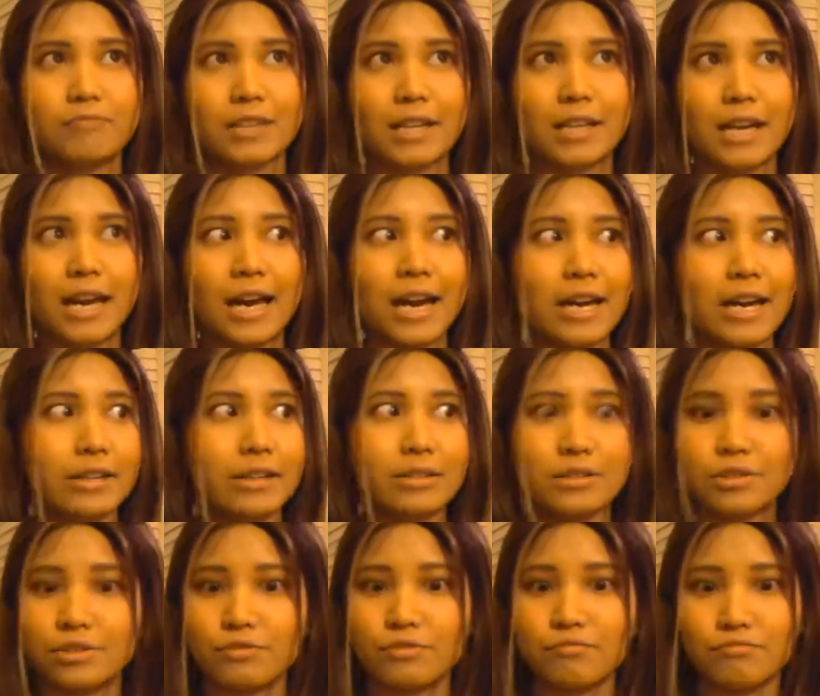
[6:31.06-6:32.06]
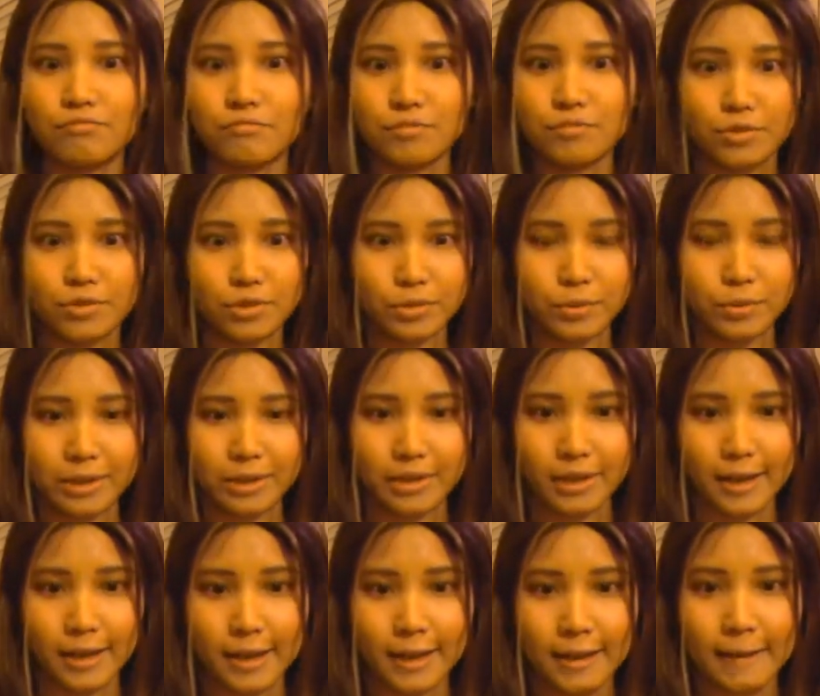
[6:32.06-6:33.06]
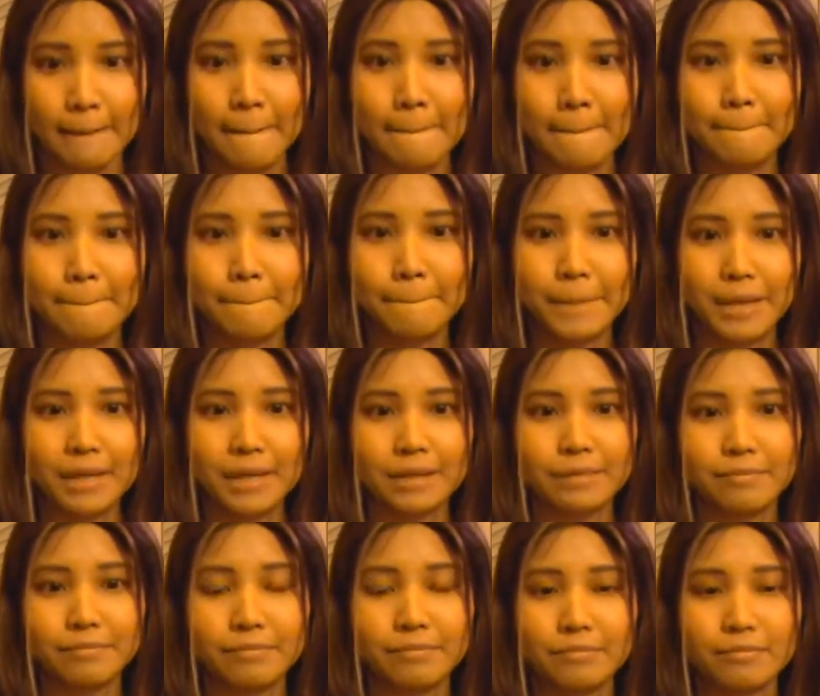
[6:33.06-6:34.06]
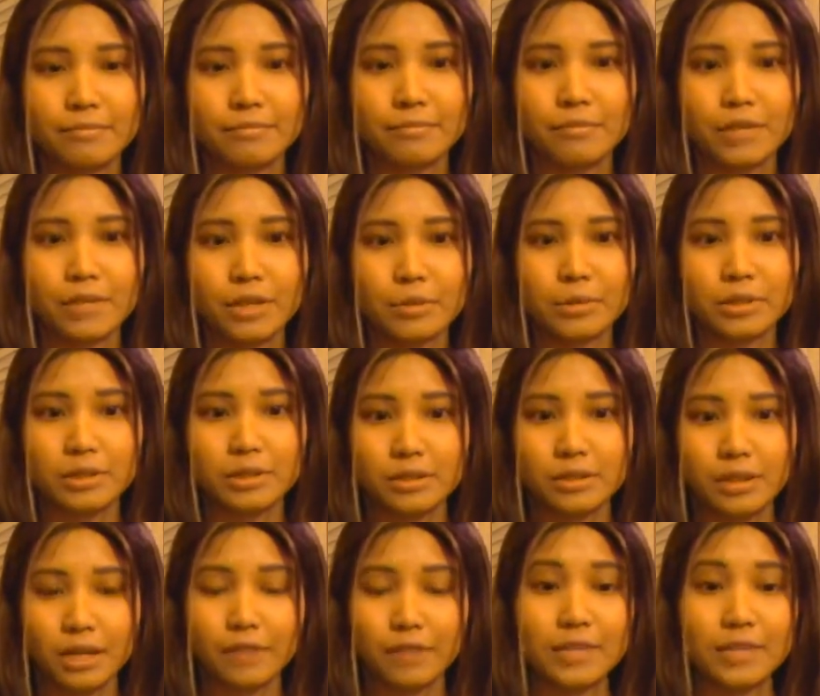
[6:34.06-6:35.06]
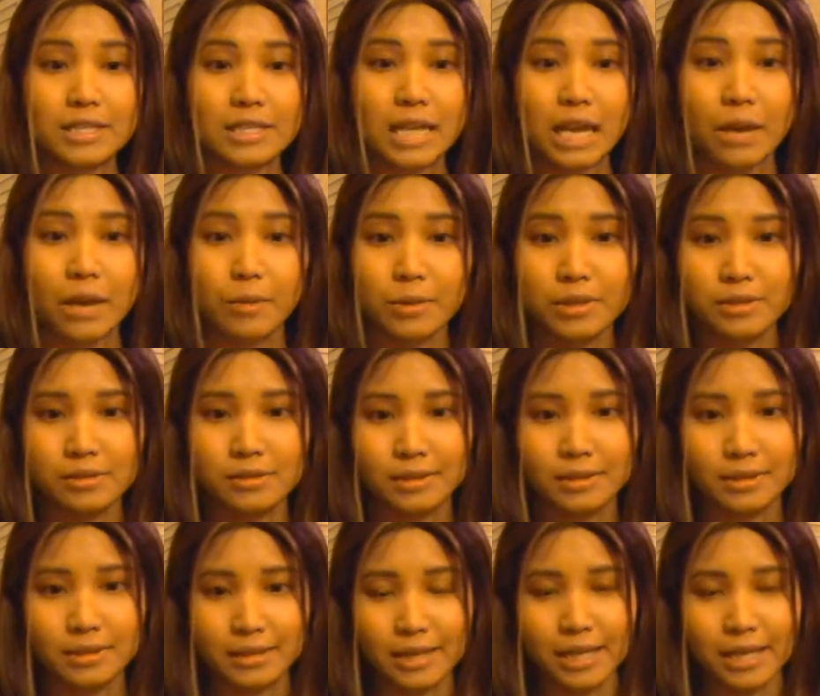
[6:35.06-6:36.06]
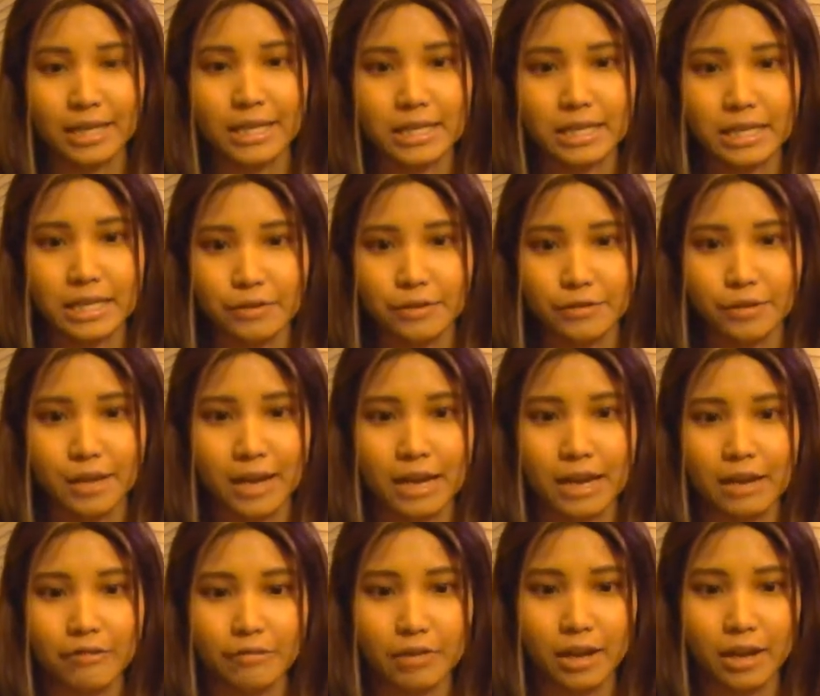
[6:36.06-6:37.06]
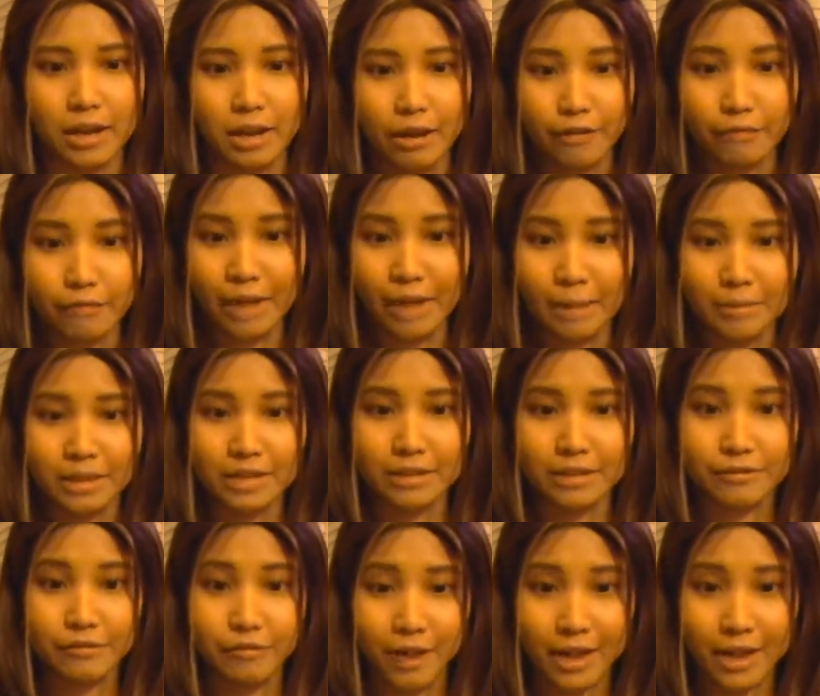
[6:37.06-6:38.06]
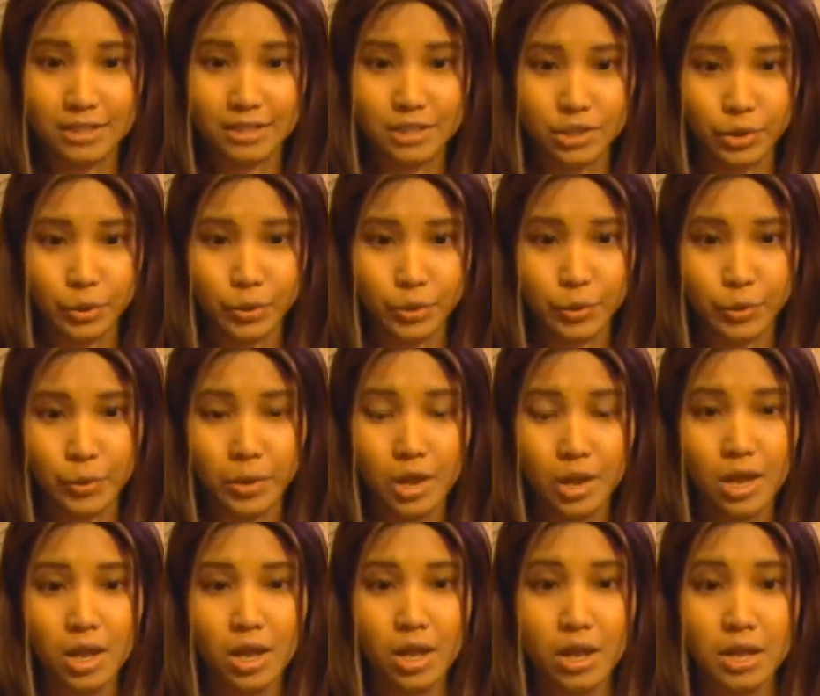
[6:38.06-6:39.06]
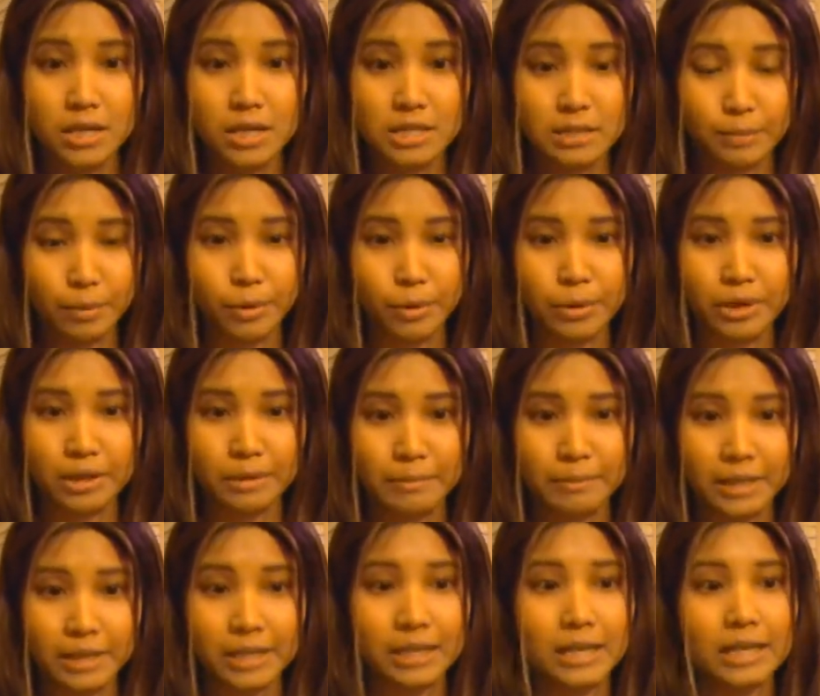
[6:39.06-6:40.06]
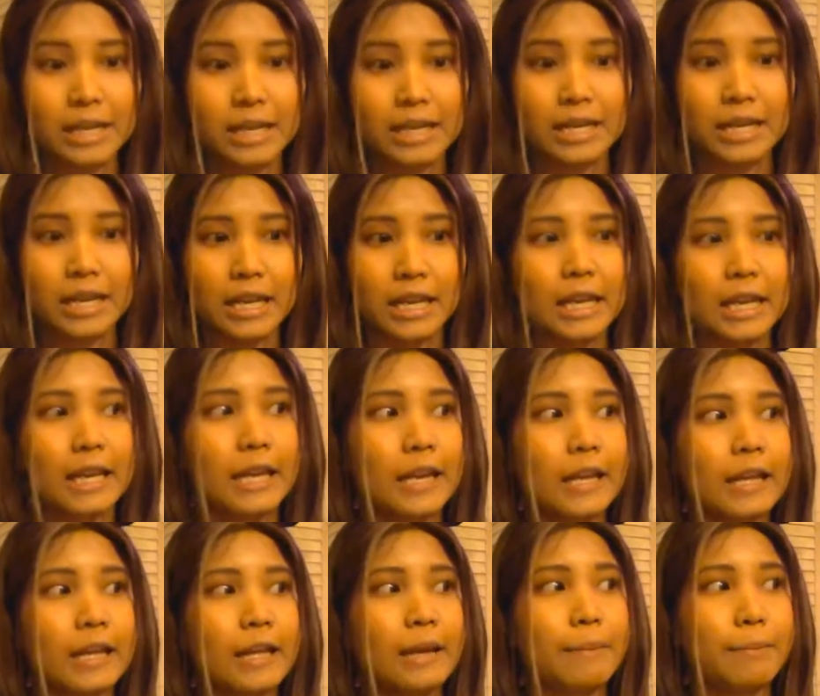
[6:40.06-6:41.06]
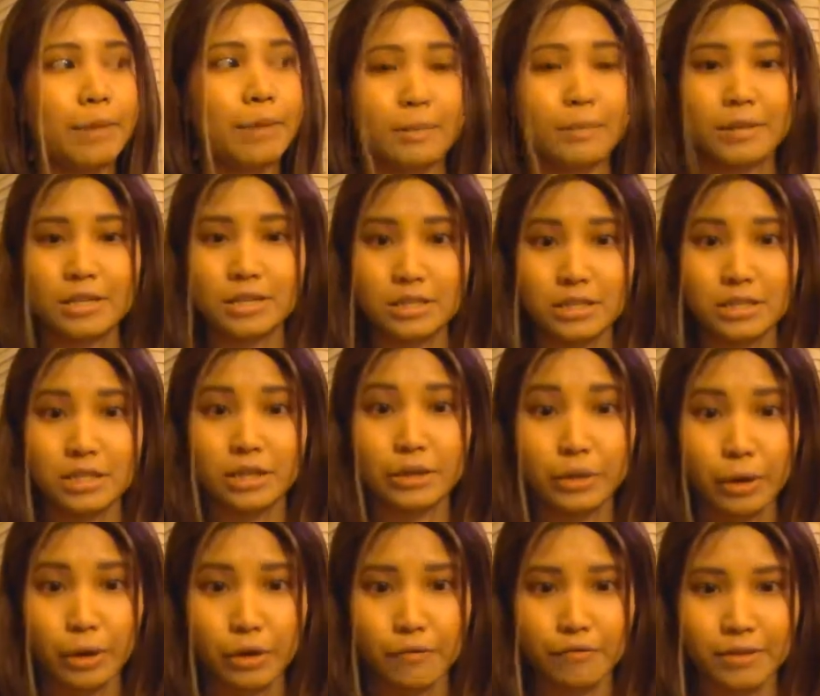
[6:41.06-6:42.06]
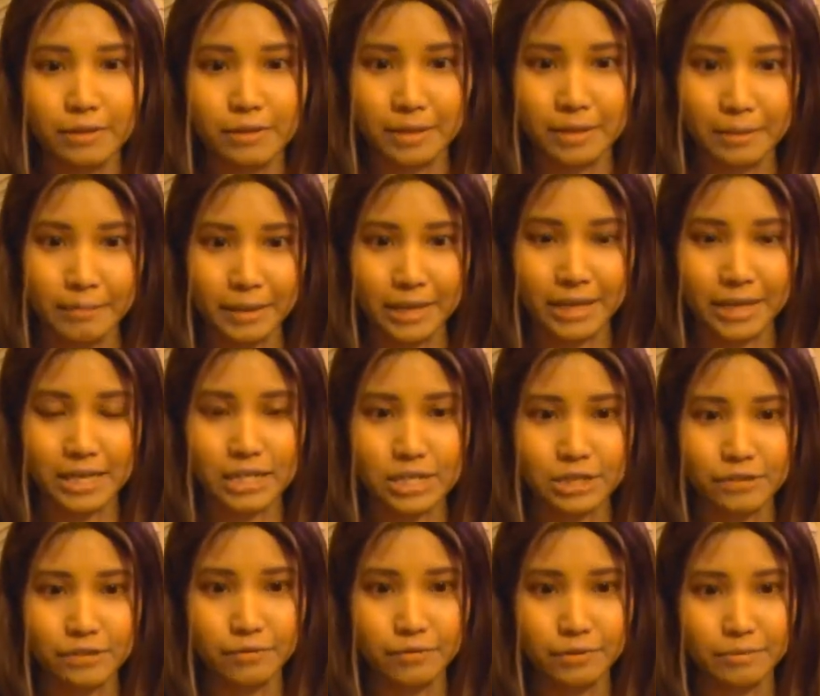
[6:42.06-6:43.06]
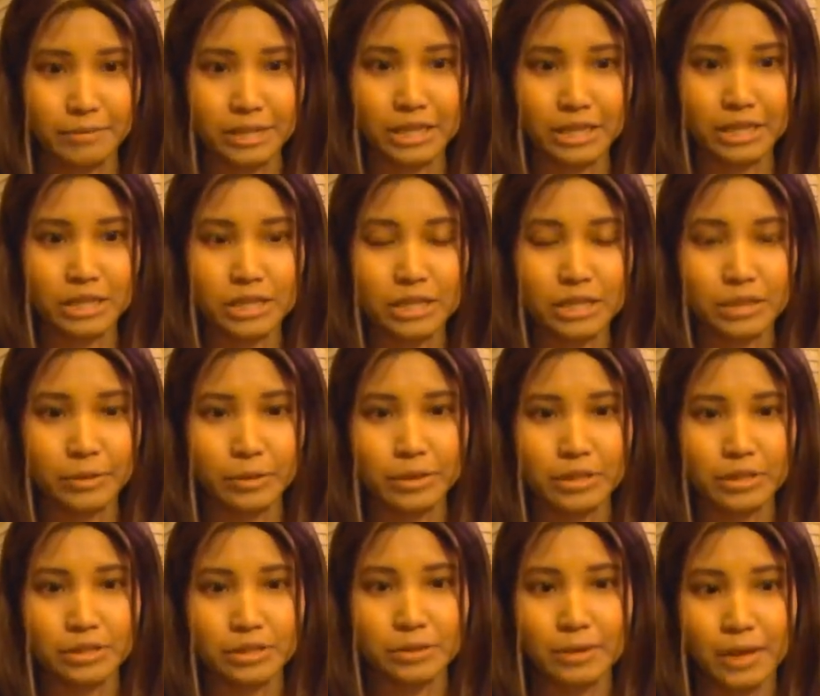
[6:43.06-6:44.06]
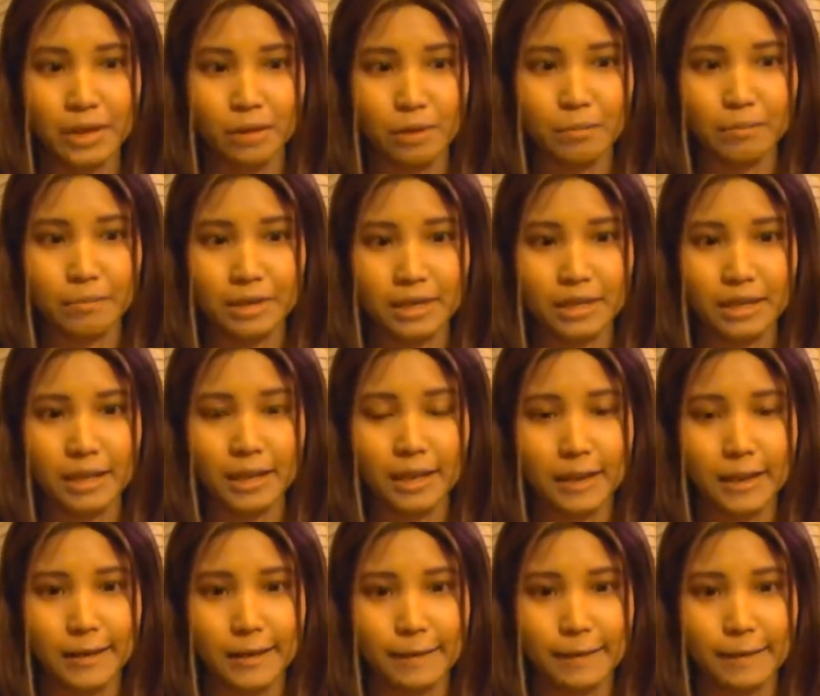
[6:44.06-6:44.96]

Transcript: kind of just do it. But there were a lot of things. I was lucky enough to have family and friends who supported me, and they pretty much did a GoFundMe page for me in order to help me